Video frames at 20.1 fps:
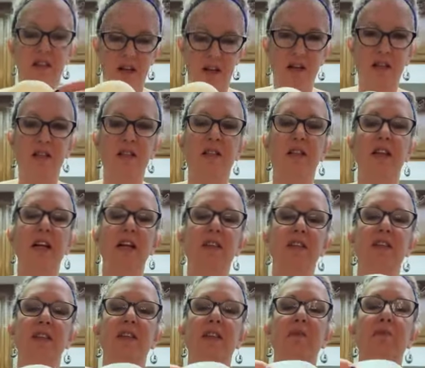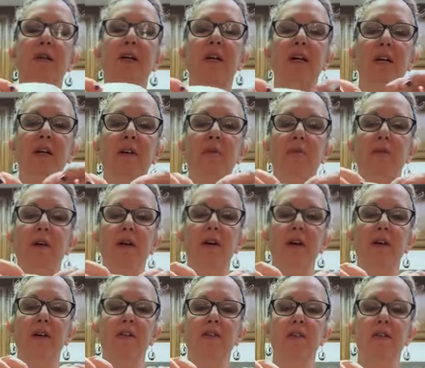It's kind of slanted, but it
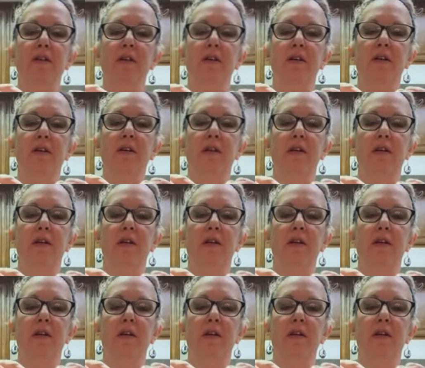works.